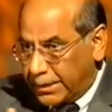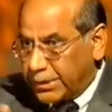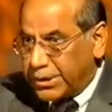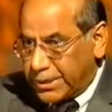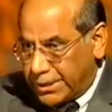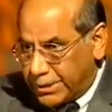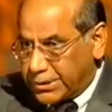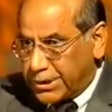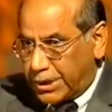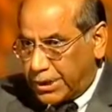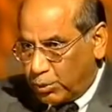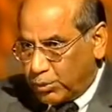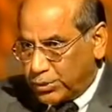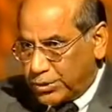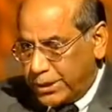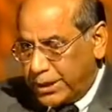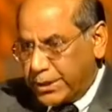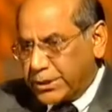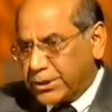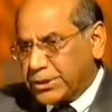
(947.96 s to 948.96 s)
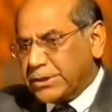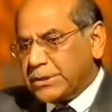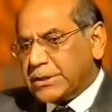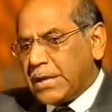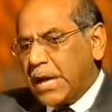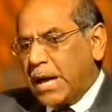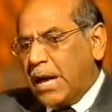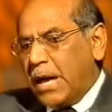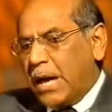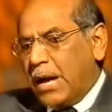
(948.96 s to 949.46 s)
in these
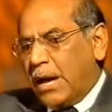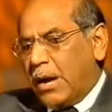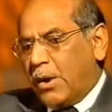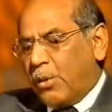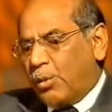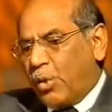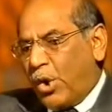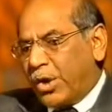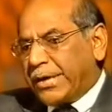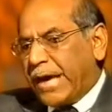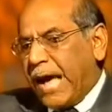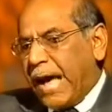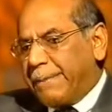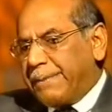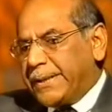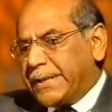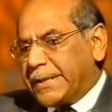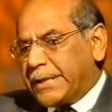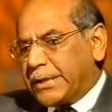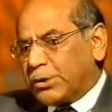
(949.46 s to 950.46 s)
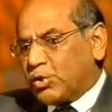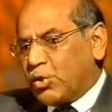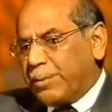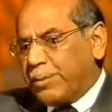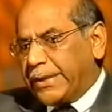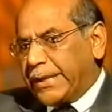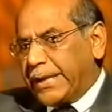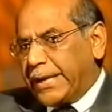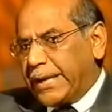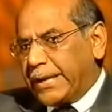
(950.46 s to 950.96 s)
negotiations. What happened at
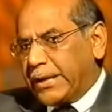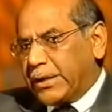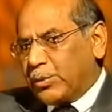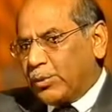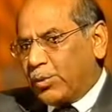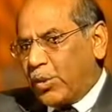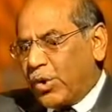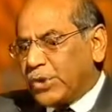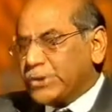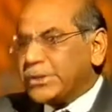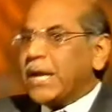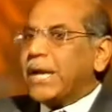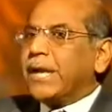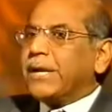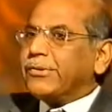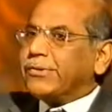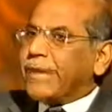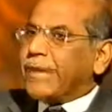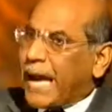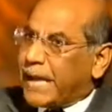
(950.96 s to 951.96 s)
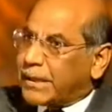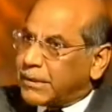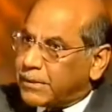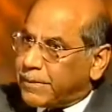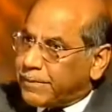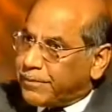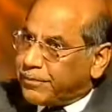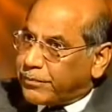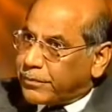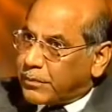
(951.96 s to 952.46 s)
Copenhagen was
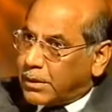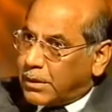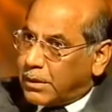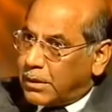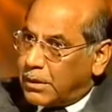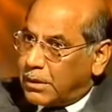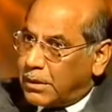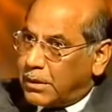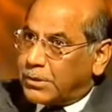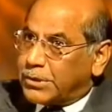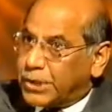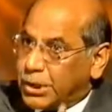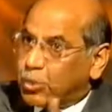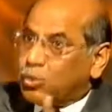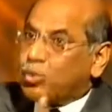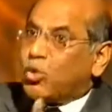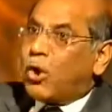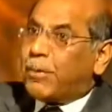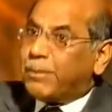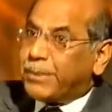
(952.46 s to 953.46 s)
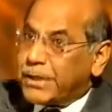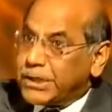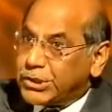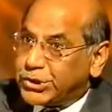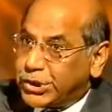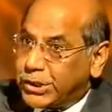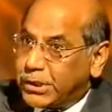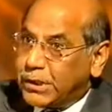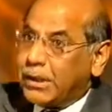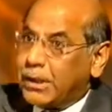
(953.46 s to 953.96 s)
that the
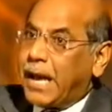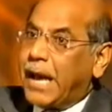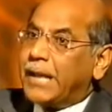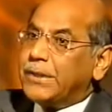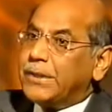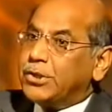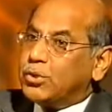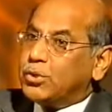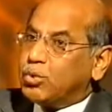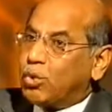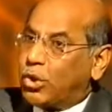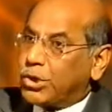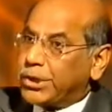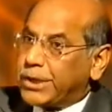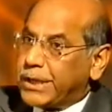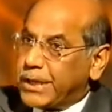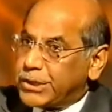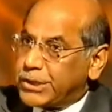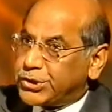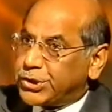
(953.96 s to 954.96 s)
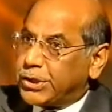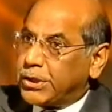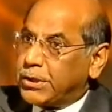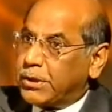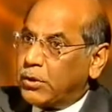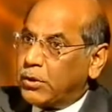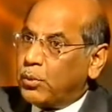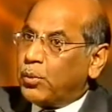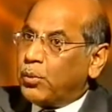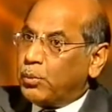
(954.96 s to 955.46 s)
cooperation and the
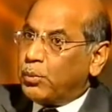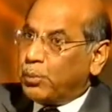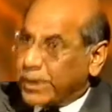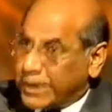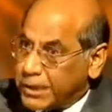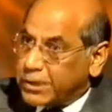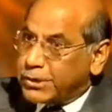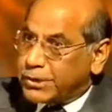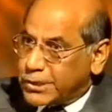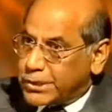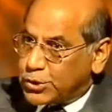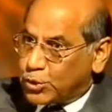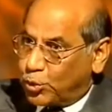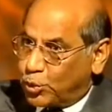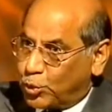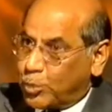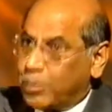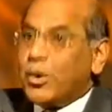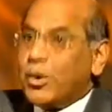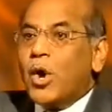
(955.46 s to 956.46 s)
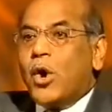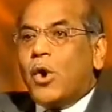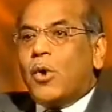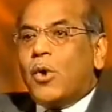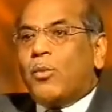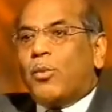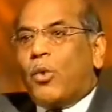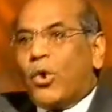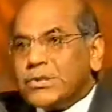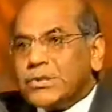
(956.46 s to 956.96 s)
coordination within this group
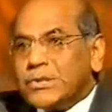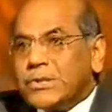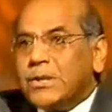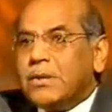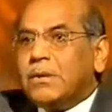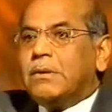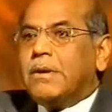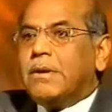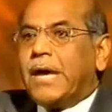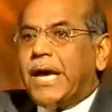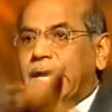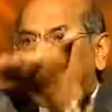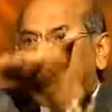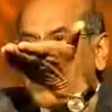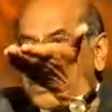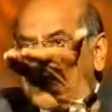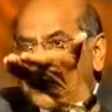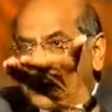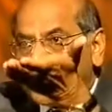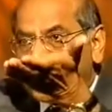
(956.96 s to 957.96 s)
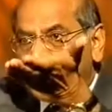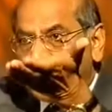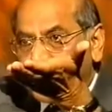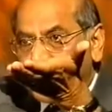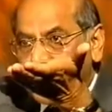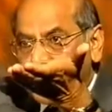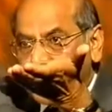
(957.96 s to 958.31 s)
was elevated to